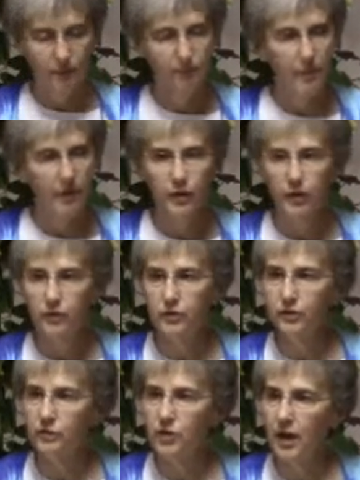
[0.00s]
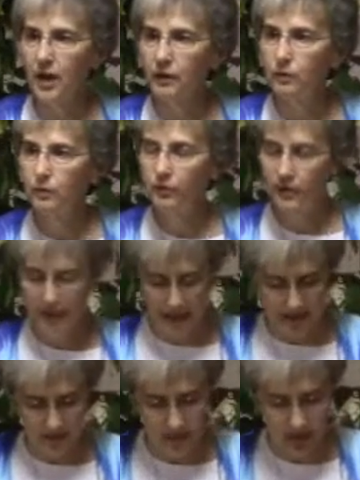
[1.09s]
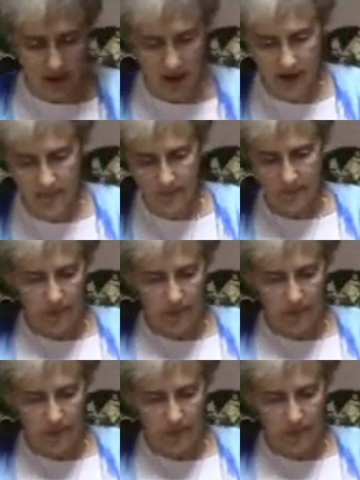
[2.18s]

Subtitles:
Barriers of geography and of time